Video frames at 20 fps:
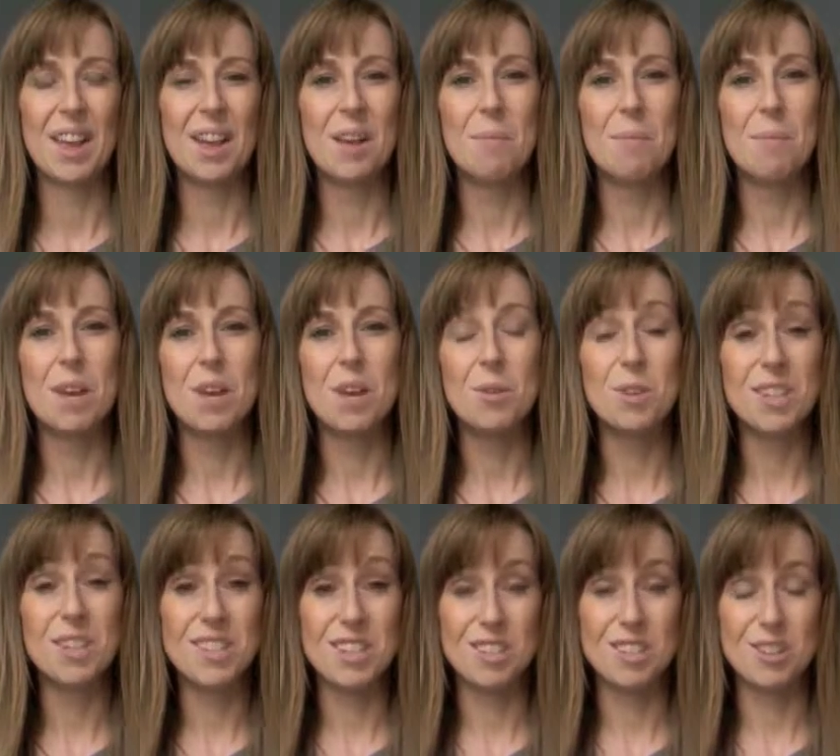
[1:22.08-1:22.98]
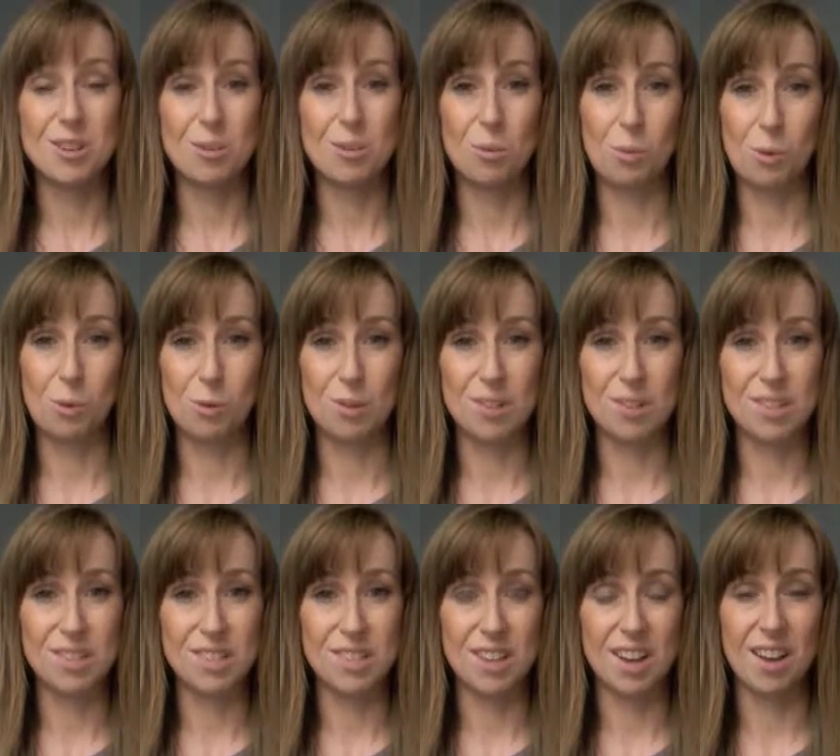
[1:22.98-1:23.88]
My yoga teacher
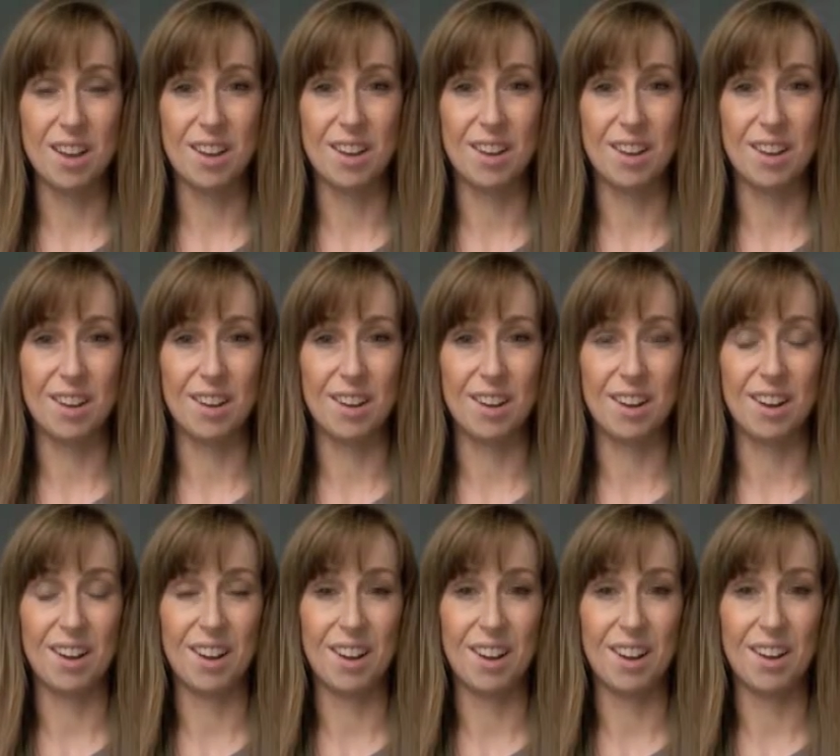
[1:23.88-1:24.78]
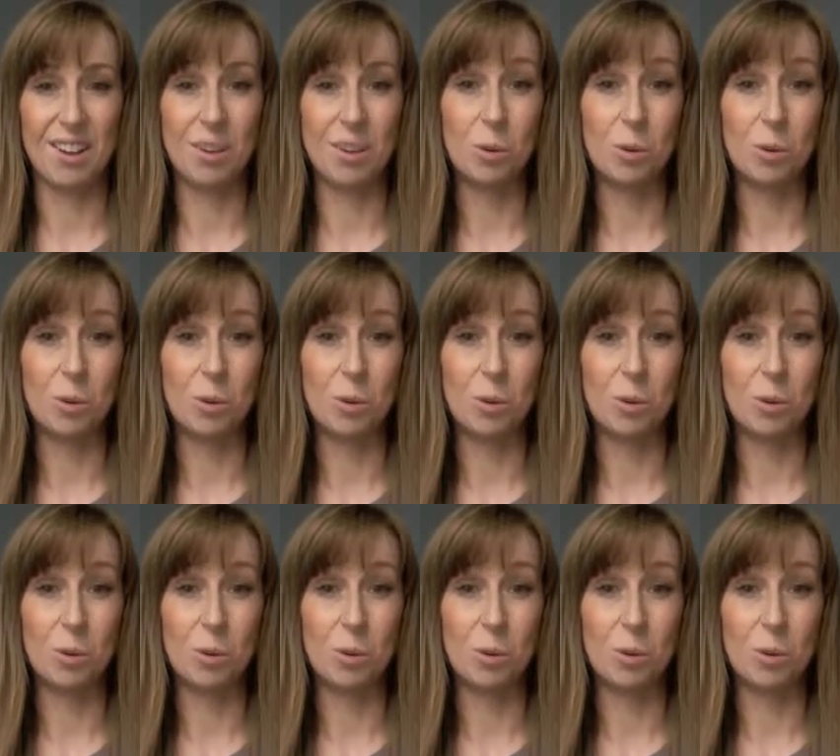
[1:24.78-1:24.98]
was an